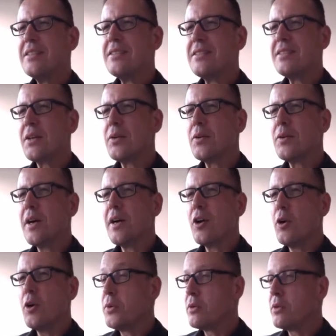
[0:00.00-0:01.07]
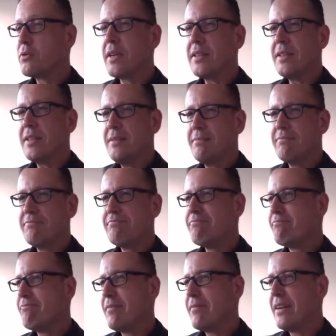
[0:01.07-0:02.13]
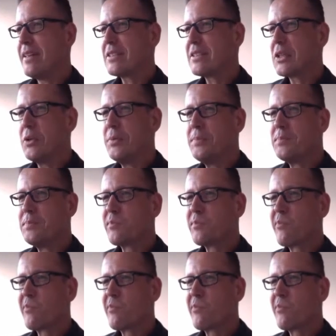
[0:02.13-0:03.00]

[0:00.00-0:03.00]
So I hope you're ready. Let's go.